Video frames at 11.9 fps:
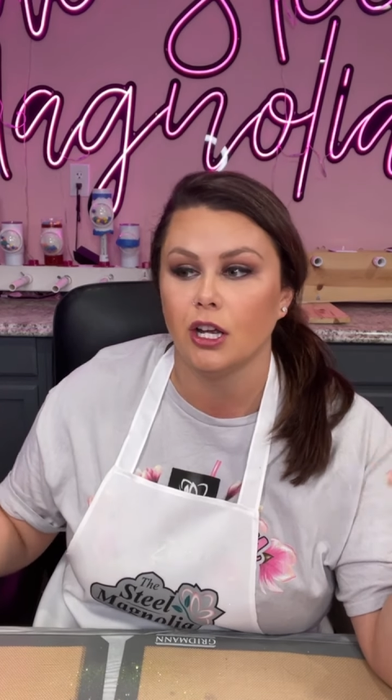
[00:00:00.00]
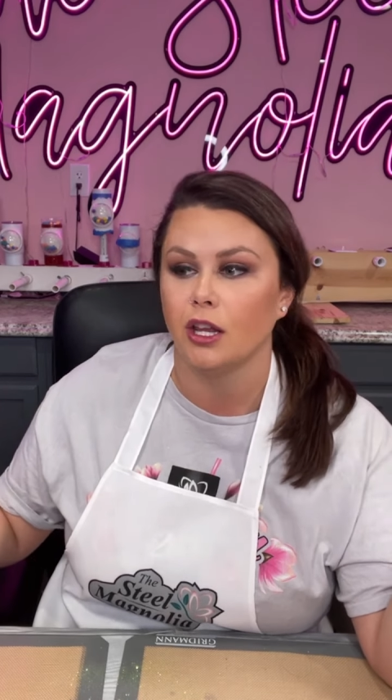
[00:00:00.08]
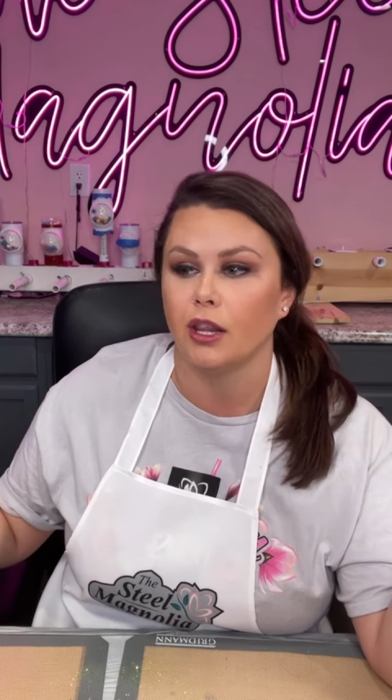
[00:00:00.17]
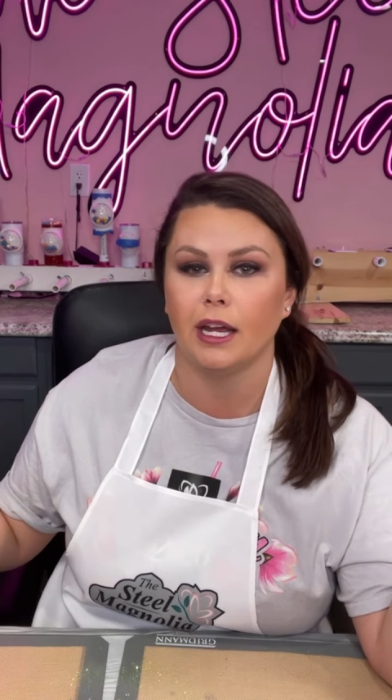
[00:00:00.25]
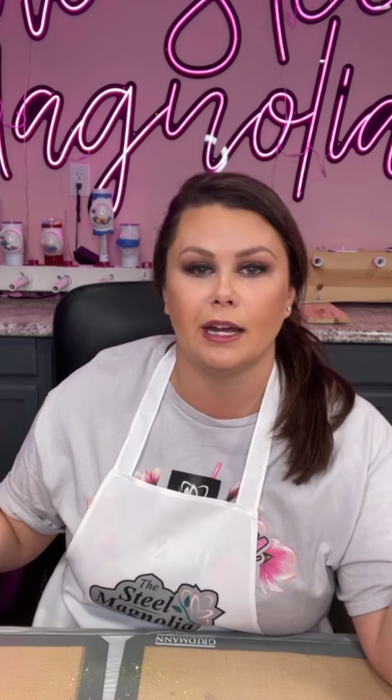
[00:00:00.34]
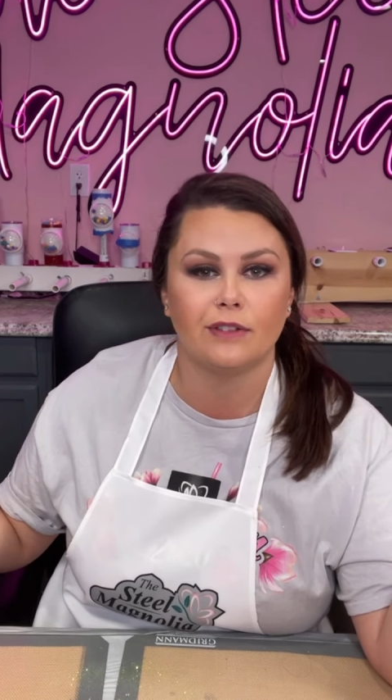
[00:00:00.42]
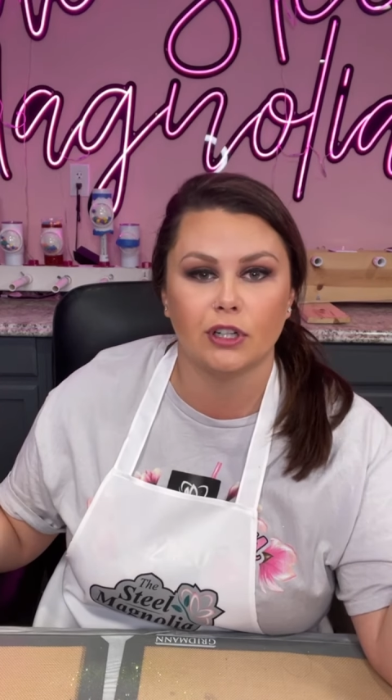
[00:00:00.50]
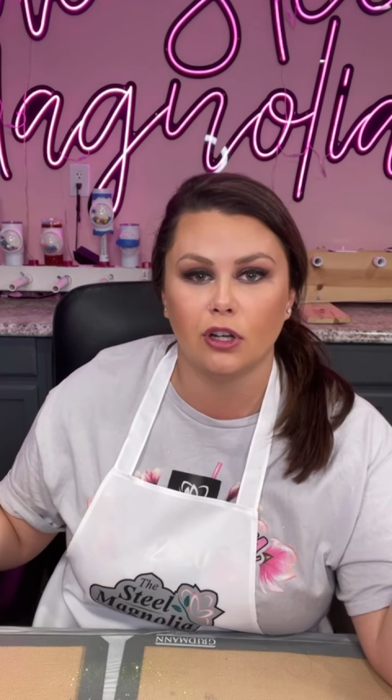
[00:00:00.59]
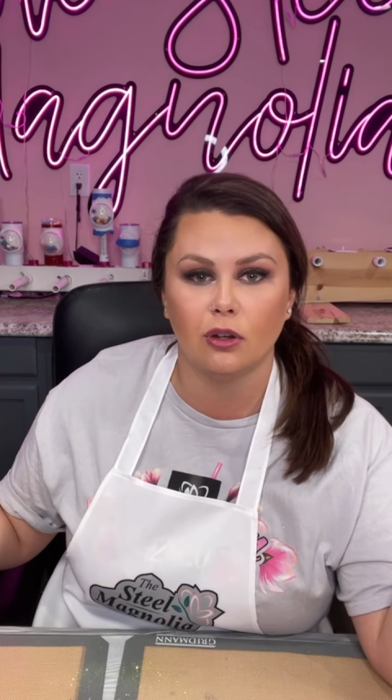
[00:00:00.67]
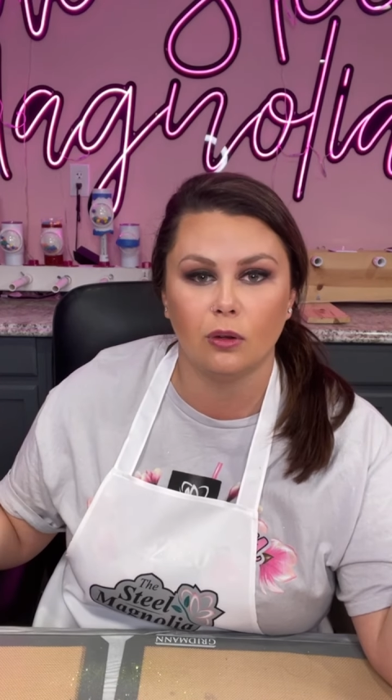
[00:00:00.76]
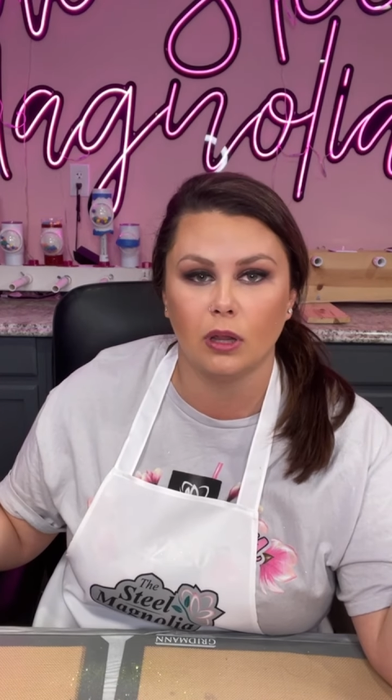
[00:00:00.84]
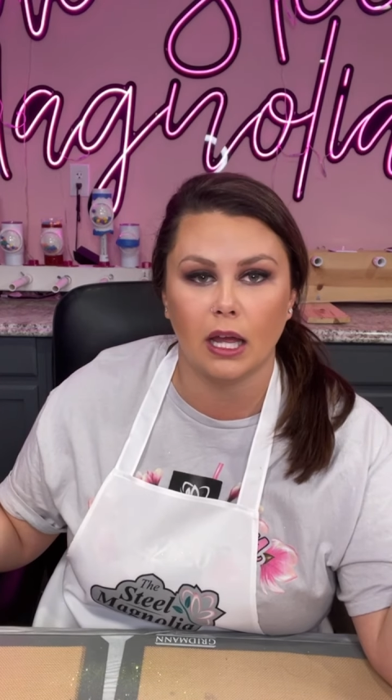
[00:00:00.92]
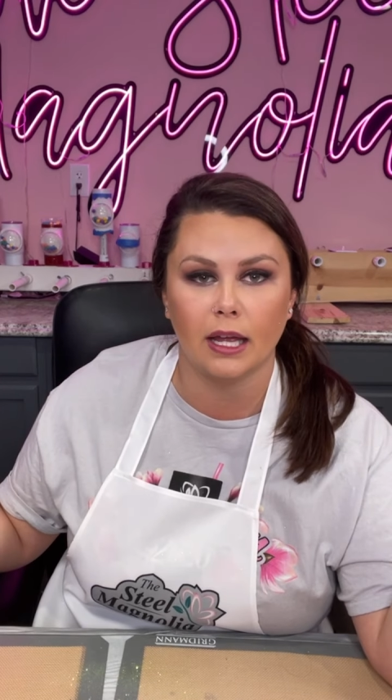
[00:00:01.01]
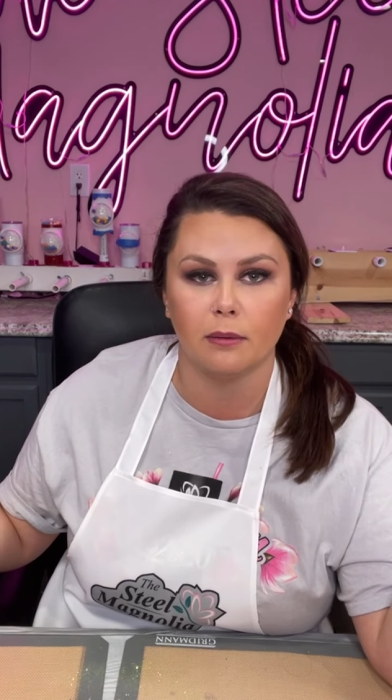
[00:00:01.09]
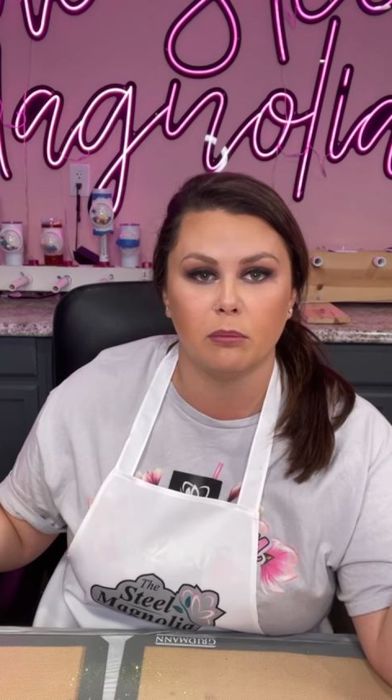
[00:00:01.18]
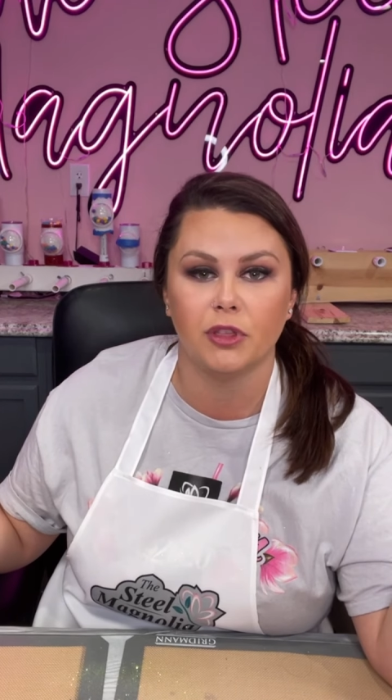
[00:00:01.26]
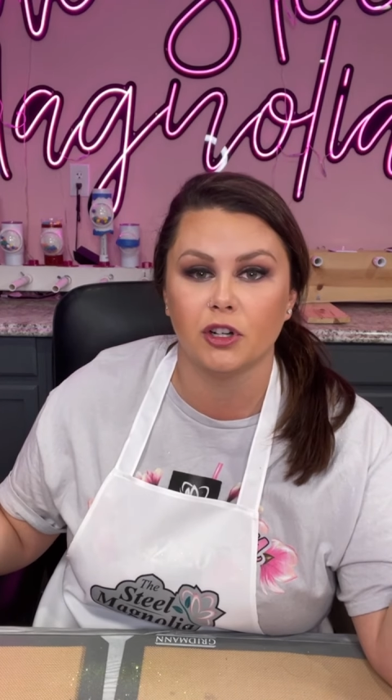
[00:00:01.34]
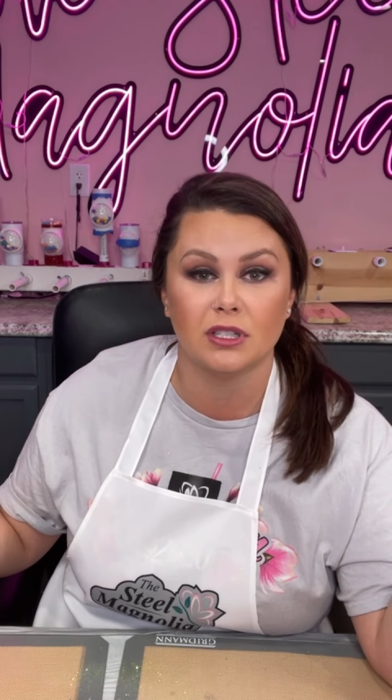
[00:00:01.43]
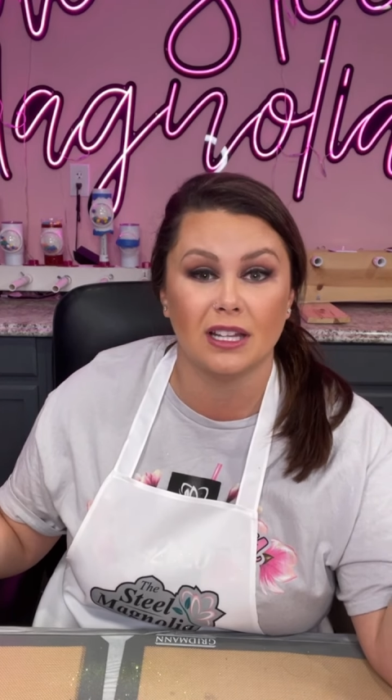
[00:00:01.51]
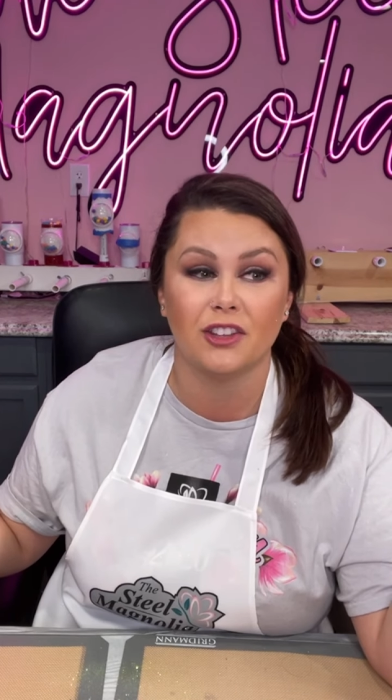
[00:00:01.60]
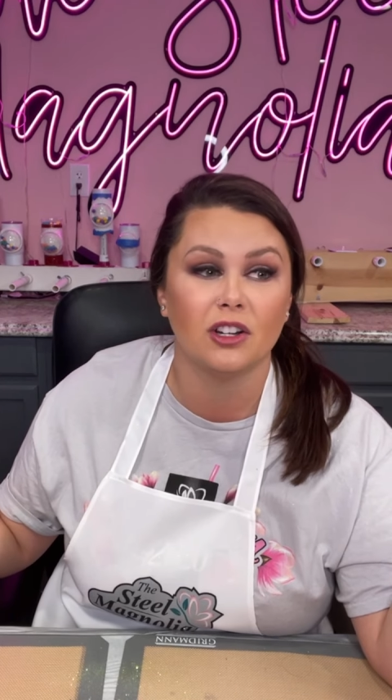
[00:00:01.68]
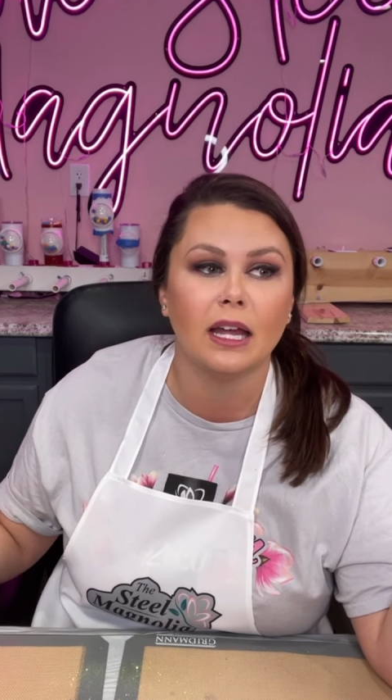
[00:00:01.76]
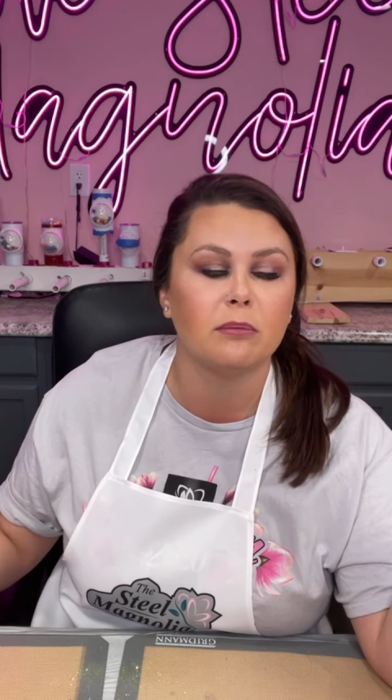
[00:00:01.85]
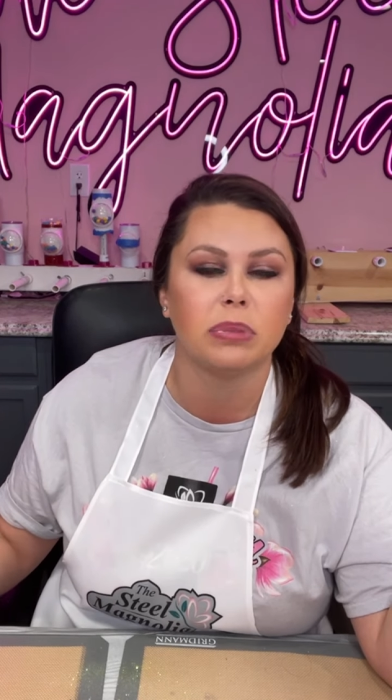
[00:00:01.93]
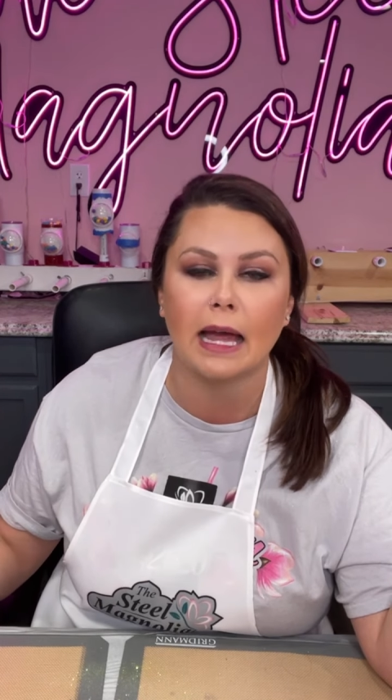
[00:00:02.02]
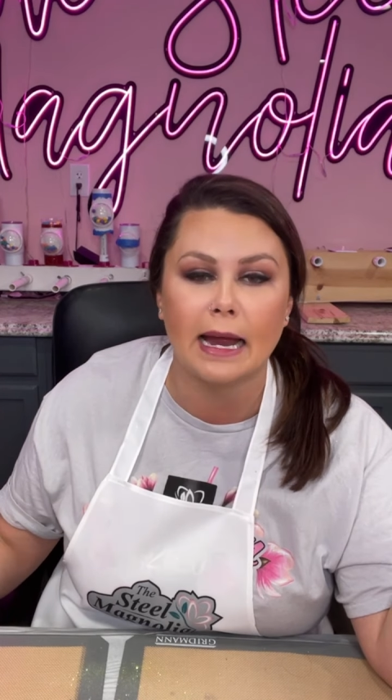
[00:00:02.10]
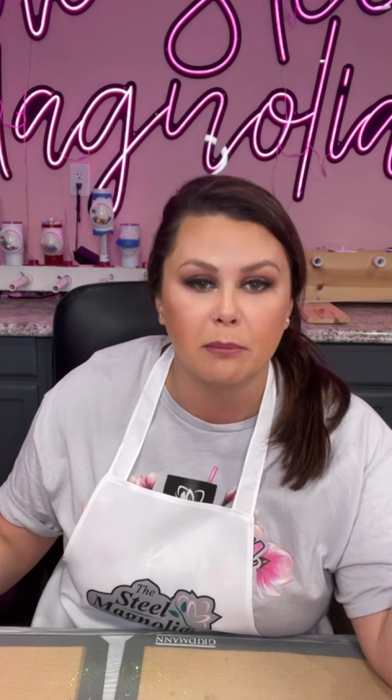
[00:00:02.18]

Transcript: they have to go like, they're like black